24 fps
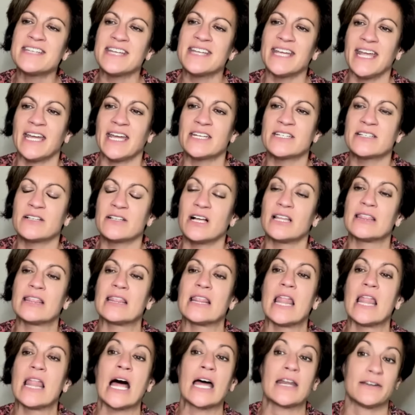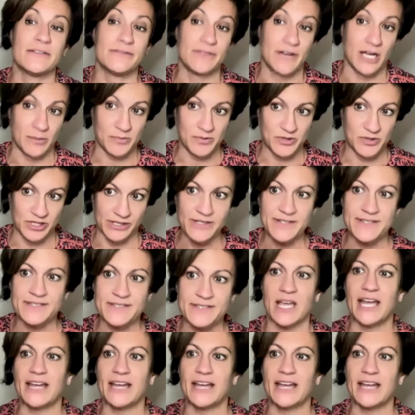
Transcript: to handle a lot of options.